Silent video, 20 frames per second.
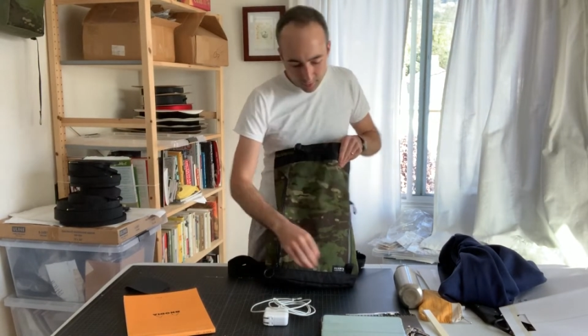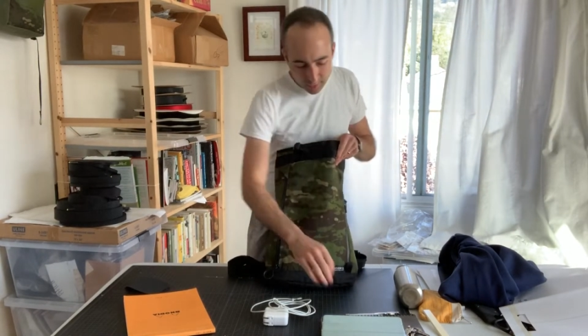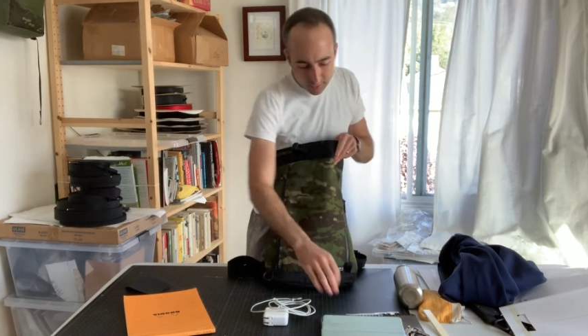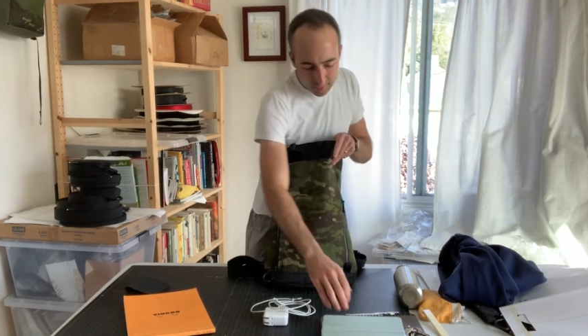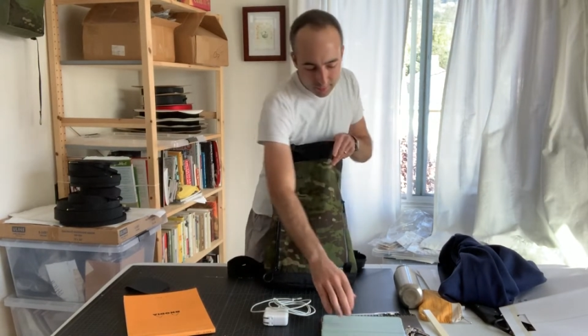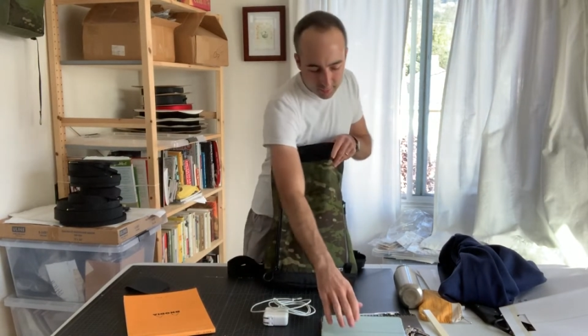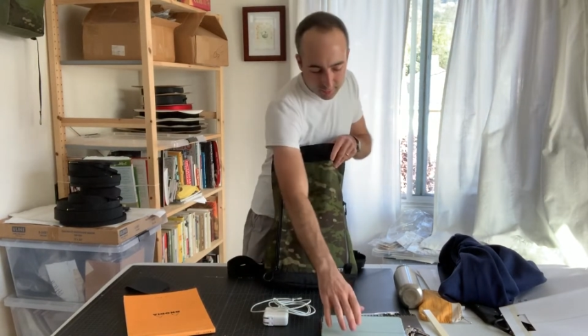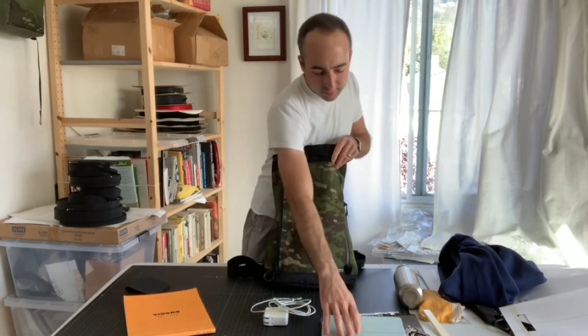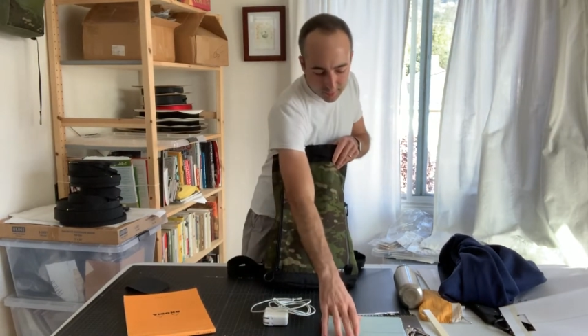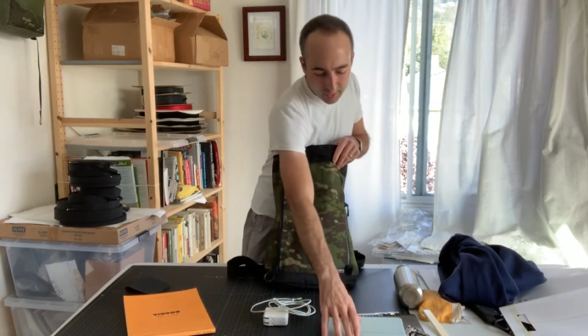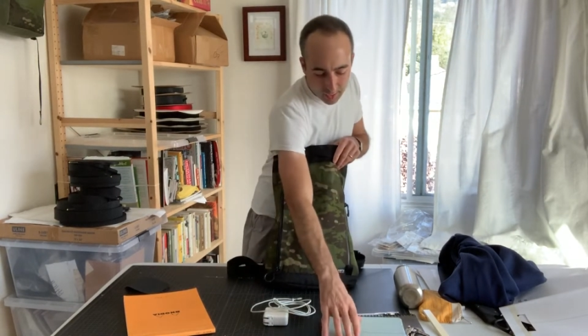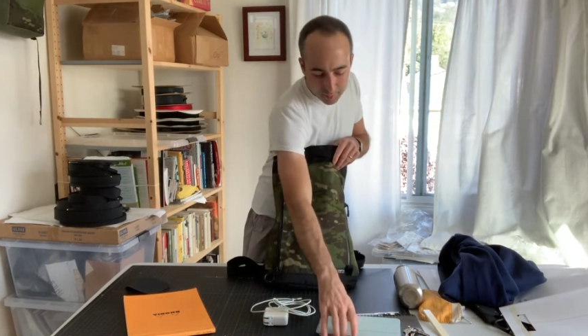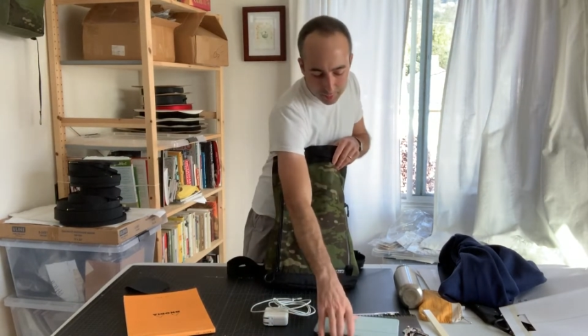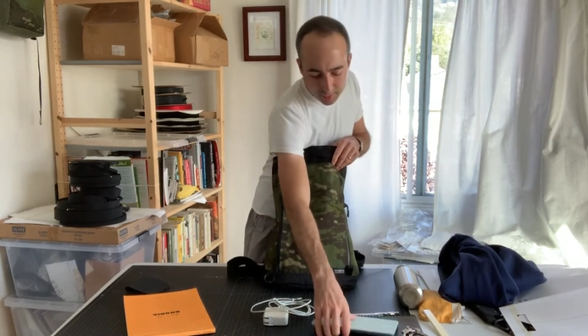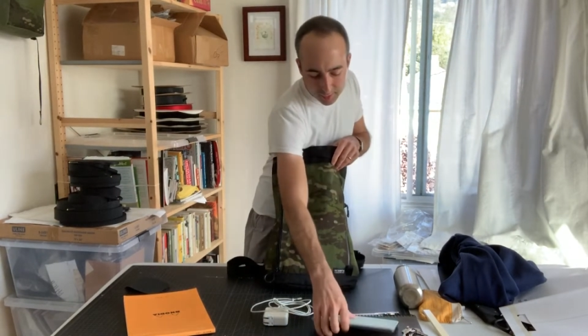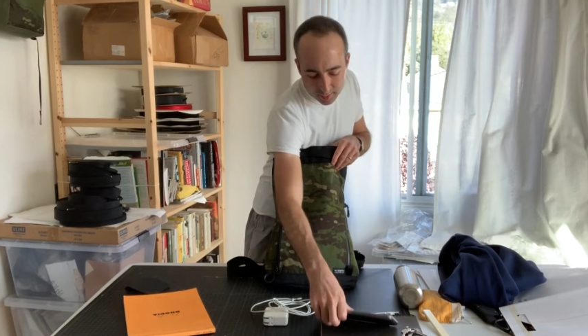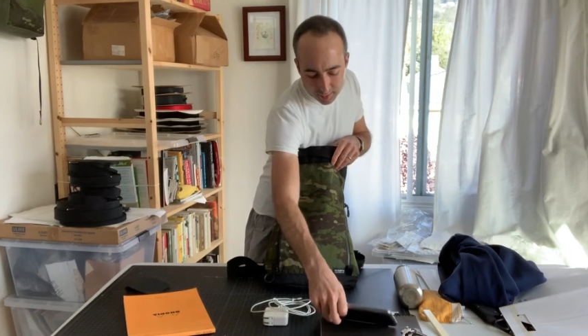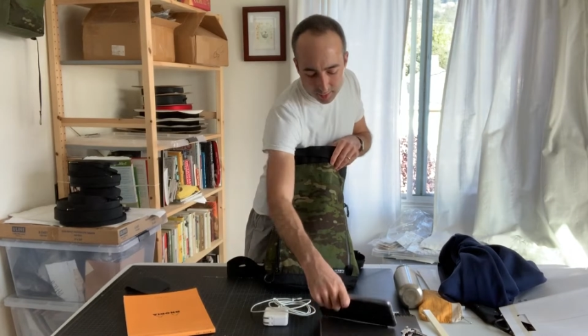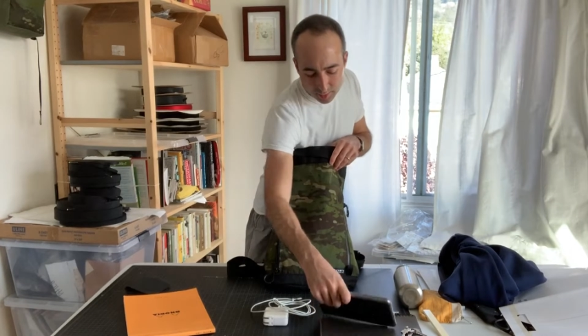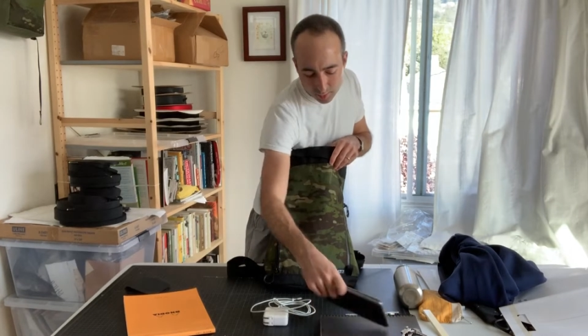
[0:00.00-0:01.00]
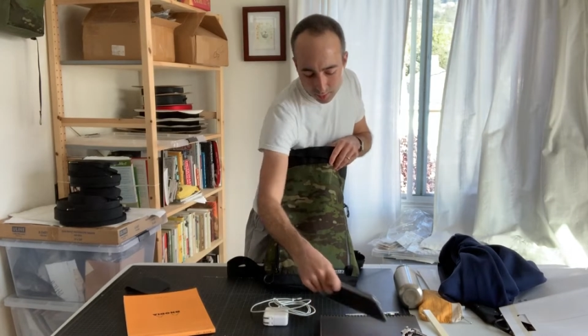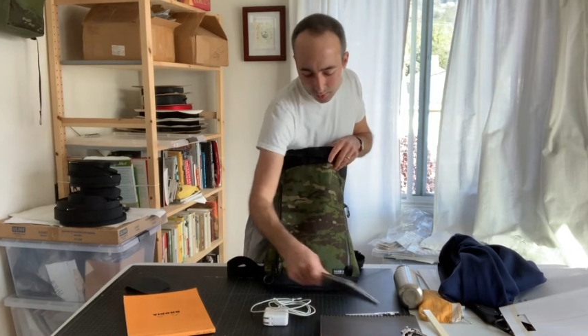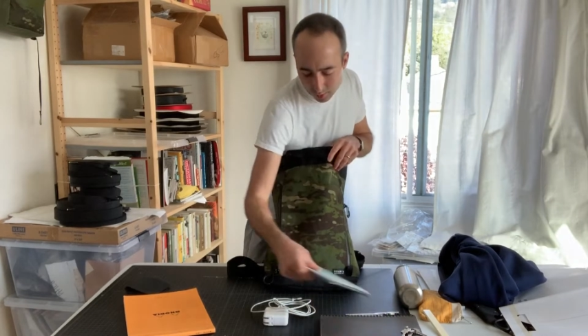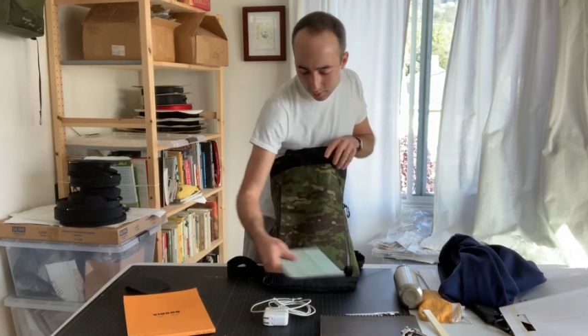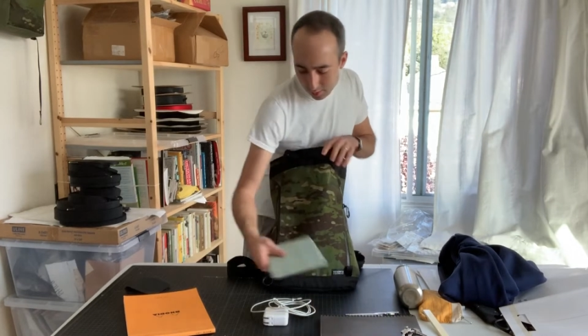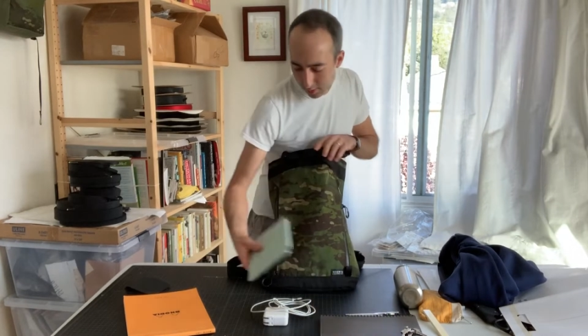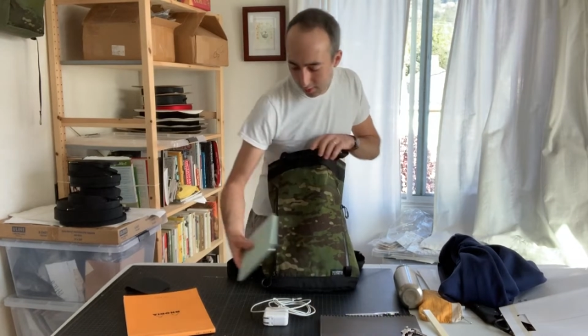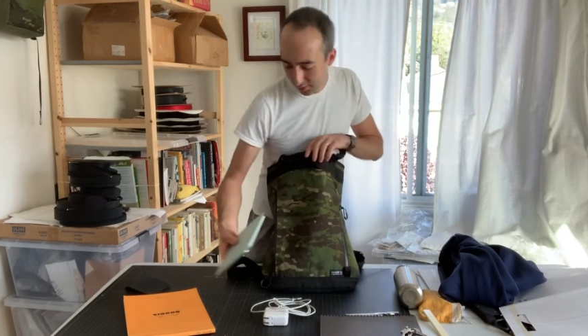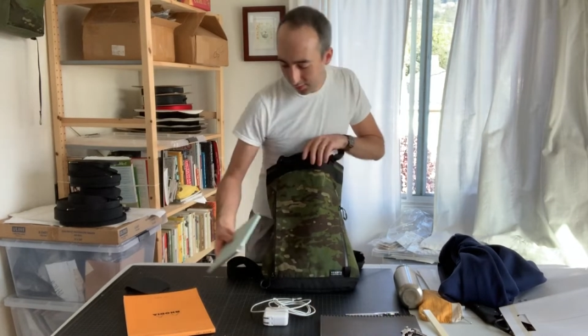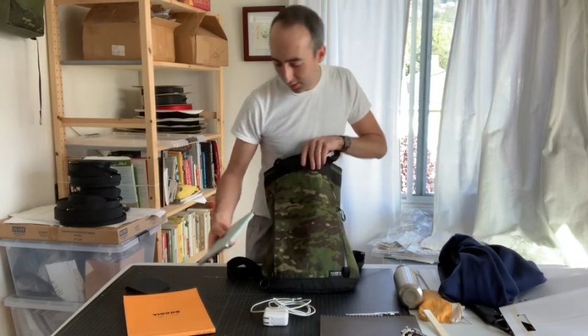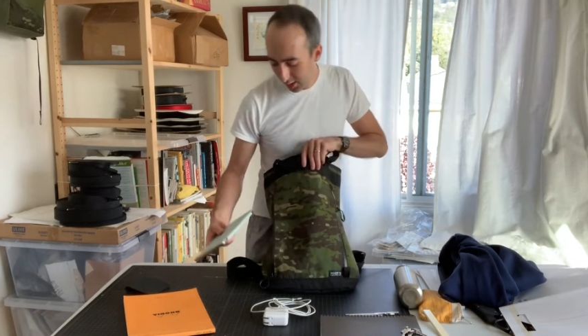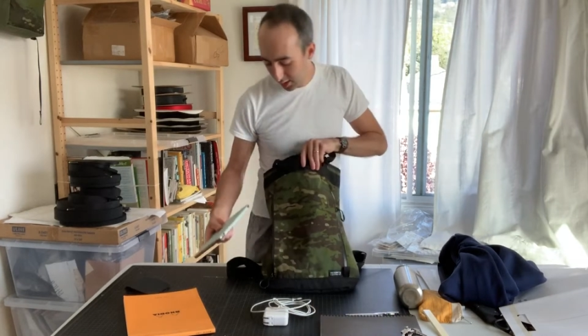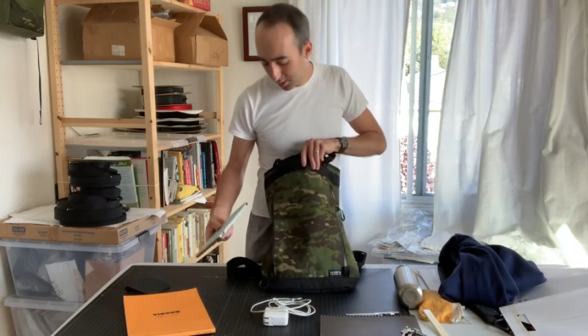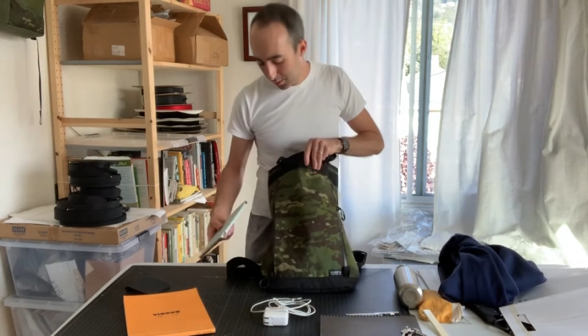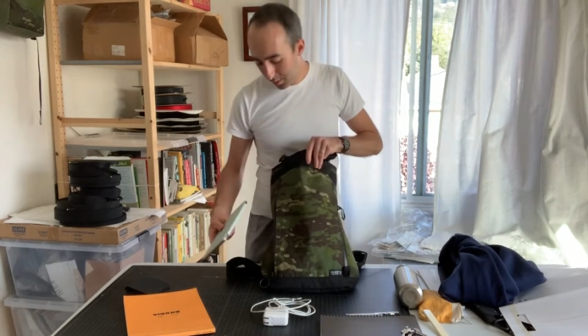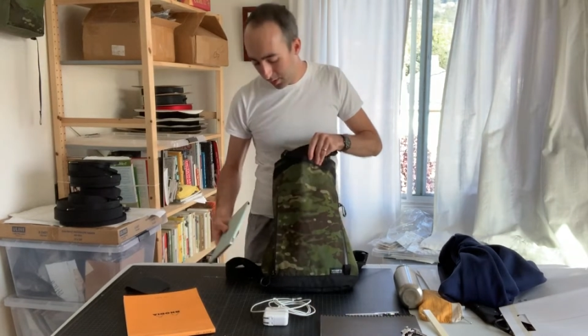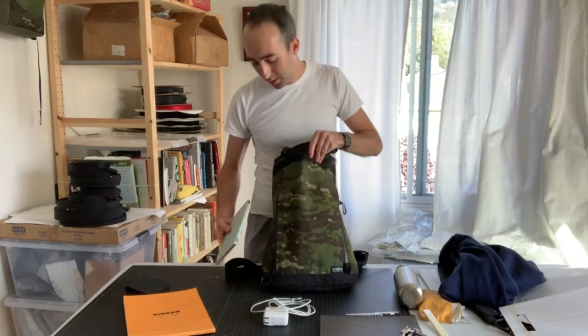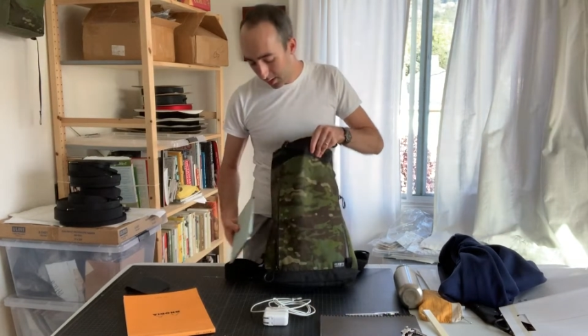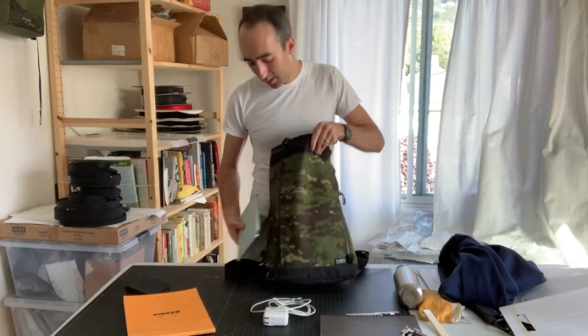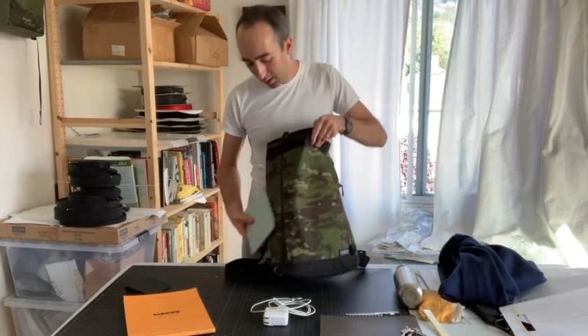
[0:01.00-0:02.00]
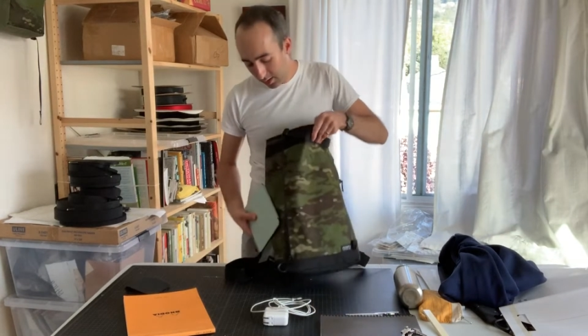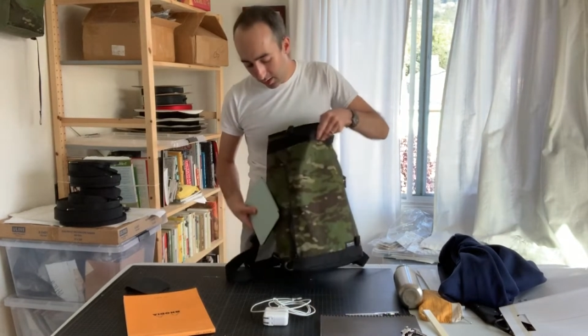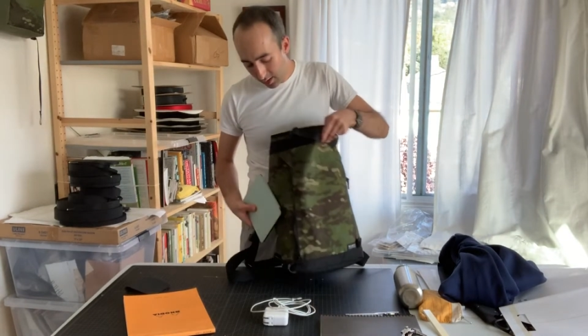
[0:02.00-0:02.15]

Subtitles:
have a tablet or a sketchbook,